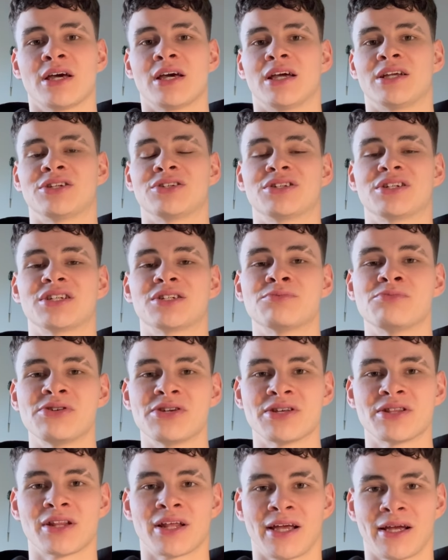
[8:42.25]
And you need to
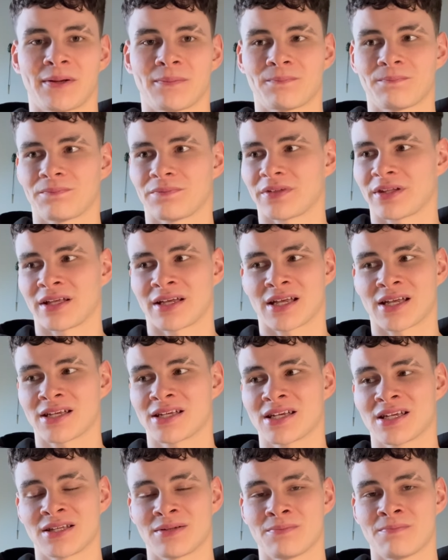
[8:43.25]
be like
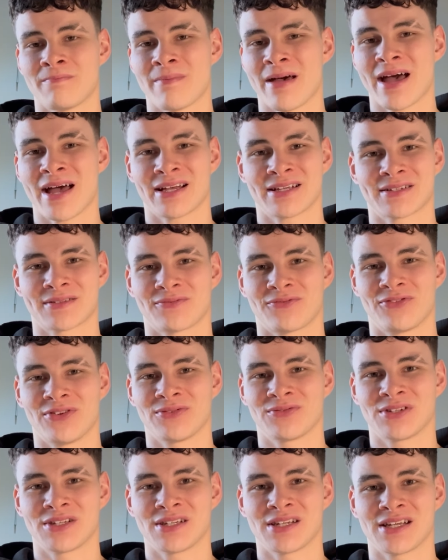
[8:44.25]
again, max
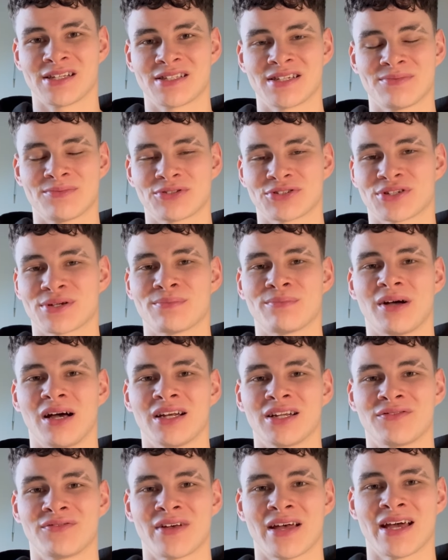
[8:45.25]
15-18%
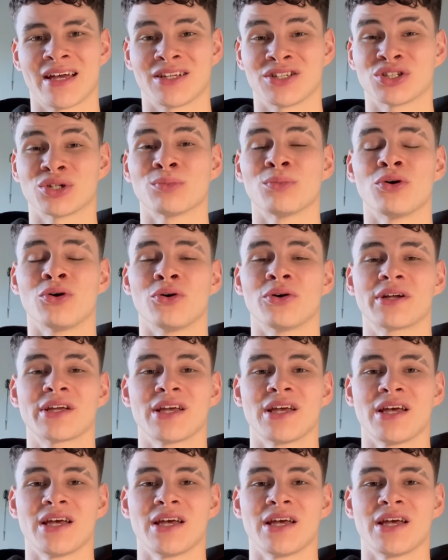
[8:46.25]
body fat in your bulk